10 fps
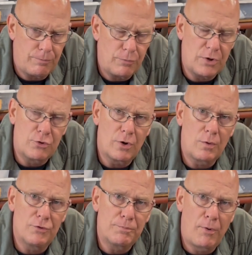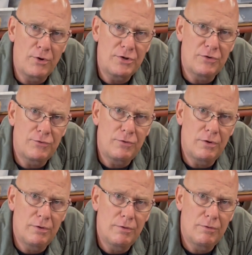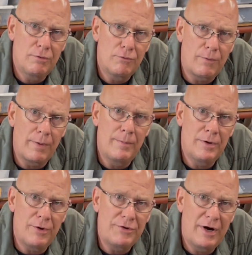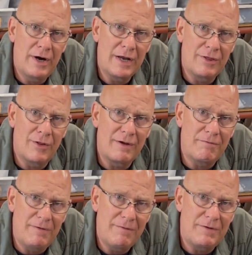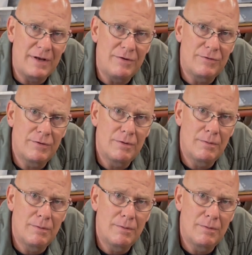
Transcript: the truck was purchased from the military in the late 50s